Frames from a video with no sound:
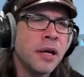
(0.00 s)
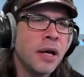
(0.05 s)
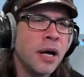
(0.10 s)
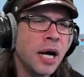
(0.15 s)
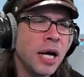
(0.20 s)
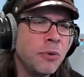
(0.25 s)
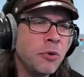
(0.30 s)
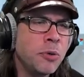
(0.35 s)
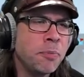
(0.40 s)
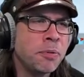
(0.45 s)

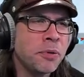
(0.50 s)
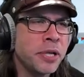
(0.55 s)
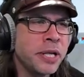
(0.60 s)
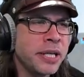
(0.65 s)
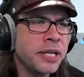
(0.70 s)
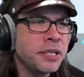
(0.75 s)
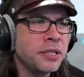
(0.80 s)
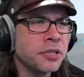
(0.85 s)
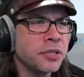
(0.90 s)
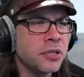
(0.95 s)
I will
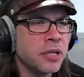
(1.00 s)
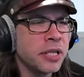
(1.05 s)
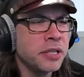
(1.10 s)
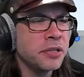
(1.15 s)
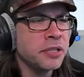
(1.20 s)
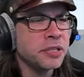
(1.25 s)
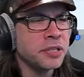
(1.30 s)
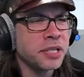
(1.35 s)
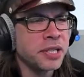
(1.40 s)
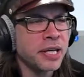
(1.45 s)
play it
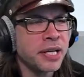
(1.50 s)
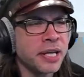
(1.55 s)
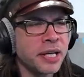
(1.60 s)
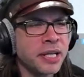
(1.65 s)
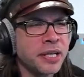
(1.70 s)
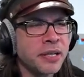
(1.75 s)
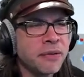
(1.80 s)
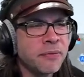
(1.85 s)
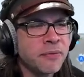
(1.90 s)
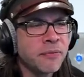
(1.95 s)
during the
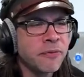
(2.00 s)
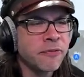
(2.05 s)
day,